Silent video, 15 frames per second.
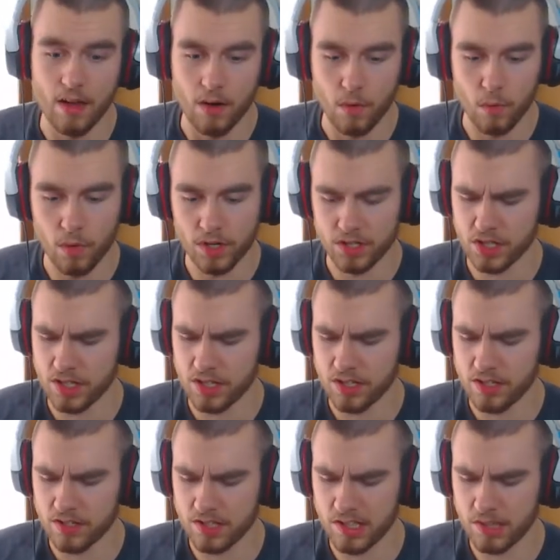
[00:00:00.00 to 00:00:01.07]
which
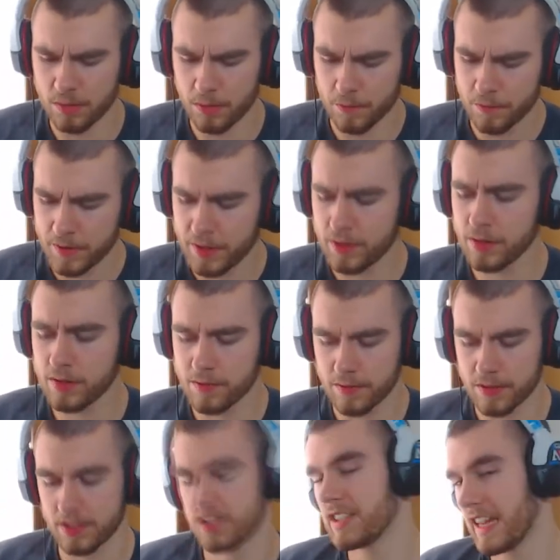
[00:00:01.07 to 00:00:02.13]
is the reviews
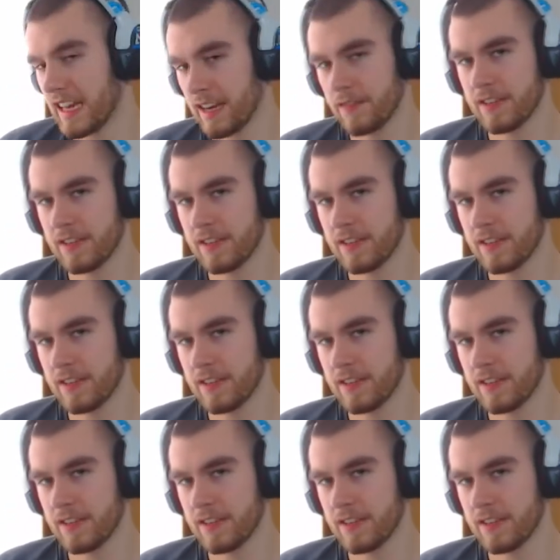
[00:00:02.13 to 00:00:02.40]
for State